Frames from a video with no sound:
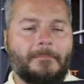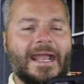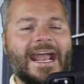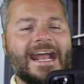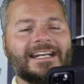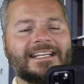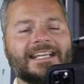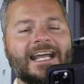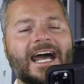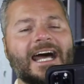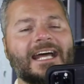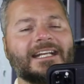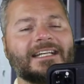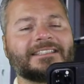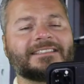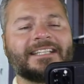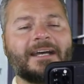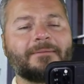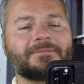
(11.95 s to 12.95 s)
Man
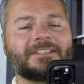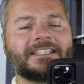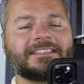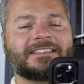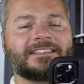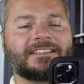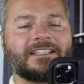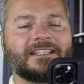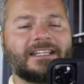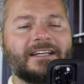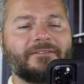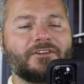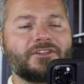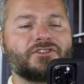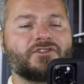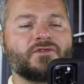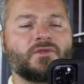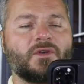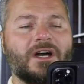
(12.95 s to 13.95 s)
caught attempting to
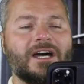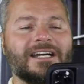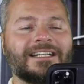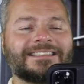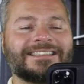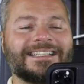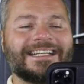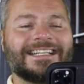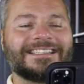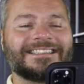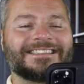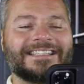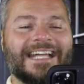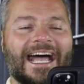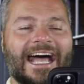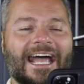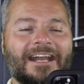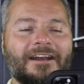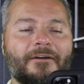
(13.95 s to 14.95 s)
deliver drugs
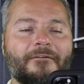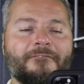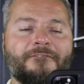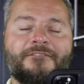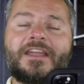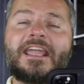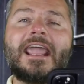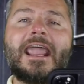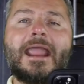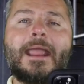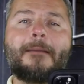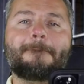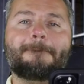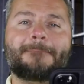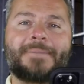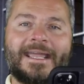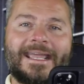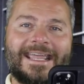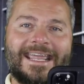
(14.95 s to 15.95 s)
inside
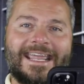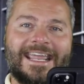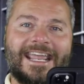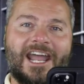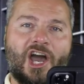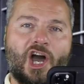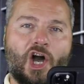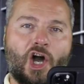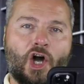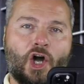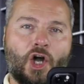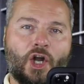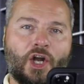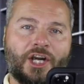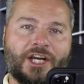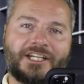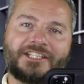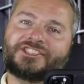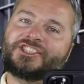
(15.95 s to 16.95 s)
V P
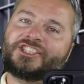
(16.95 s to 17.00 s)
R